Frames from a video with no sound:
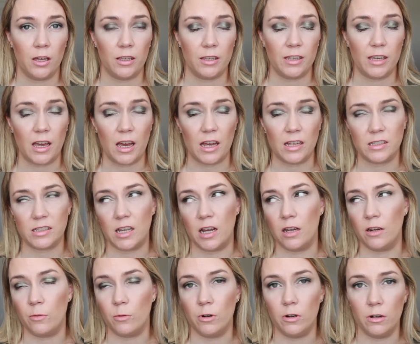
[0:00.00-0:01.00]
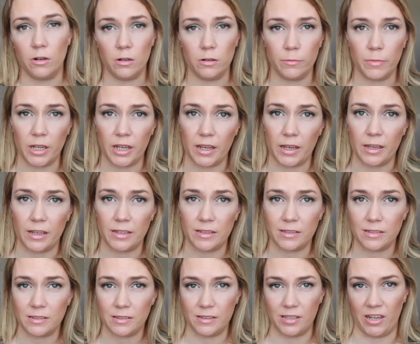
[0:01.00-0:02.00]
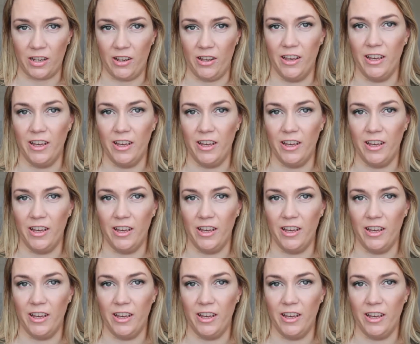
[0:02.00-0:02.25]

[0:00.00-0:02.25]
yeah, it's kind of warm, I guess.